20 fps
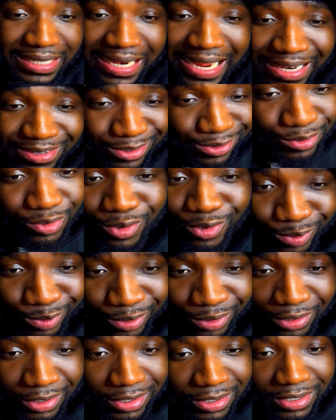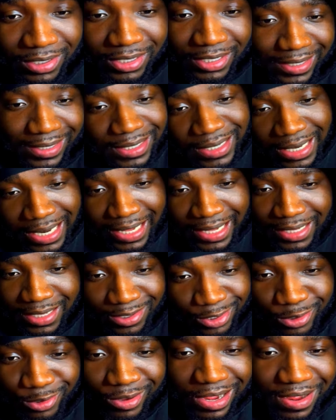I don't know. Like,
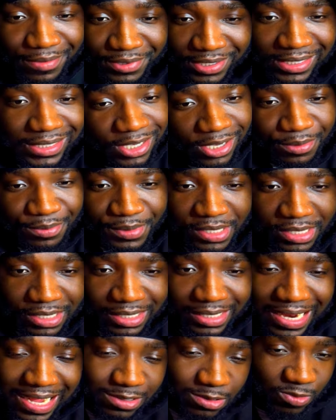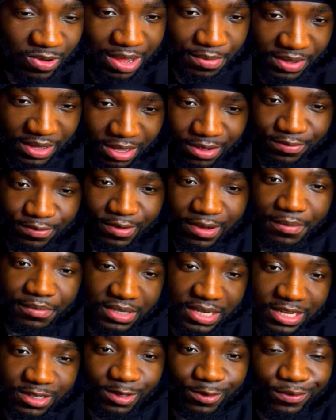you have to tell me. That's what I'm here for. I'm
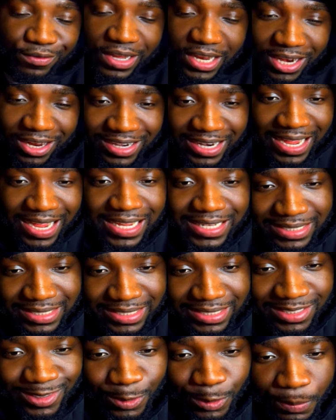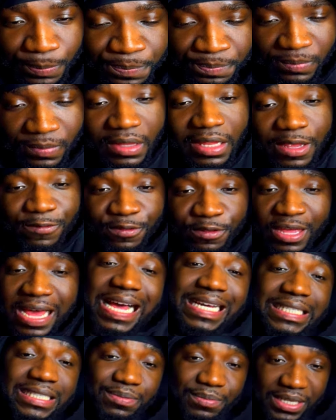here to find out the answers. So if you
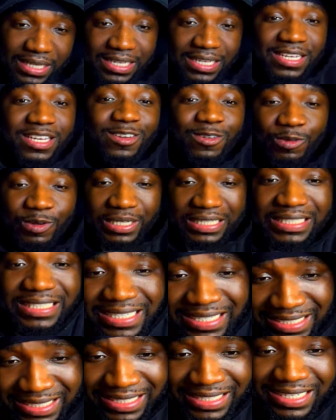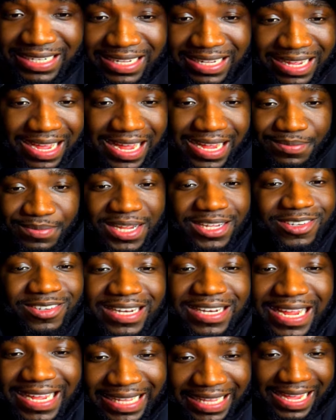ask me questions, how am I
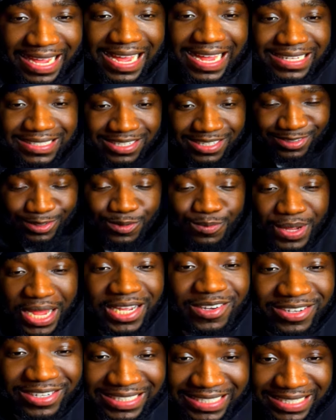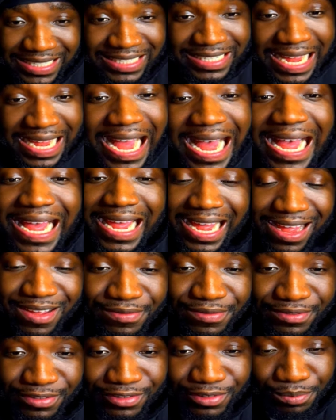gonna get answers to my questions that I have,
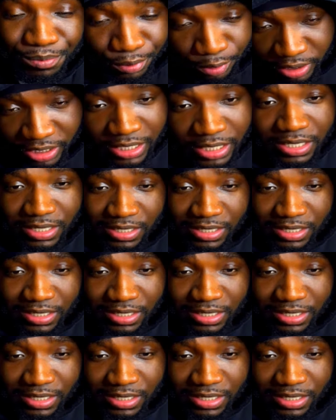Boogie?